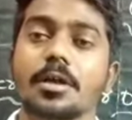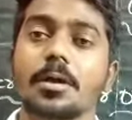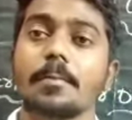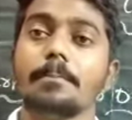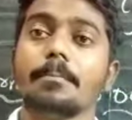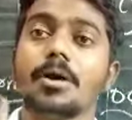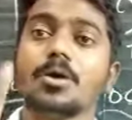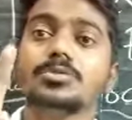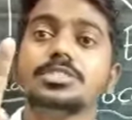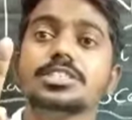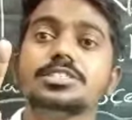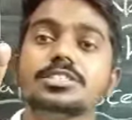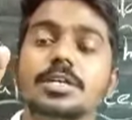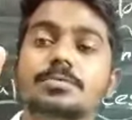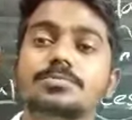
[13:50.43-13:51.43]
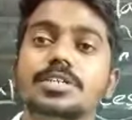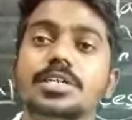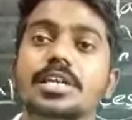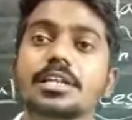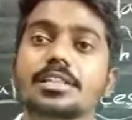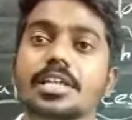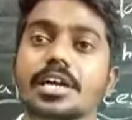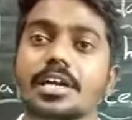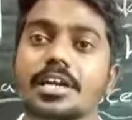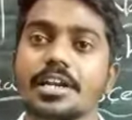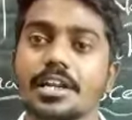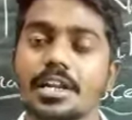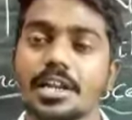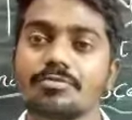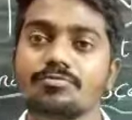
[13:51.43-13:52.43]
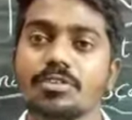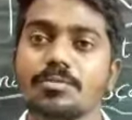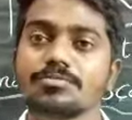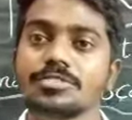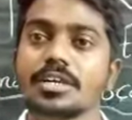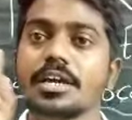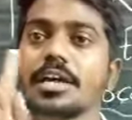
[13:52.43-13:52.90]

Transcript: Mountains comes under second order landforms,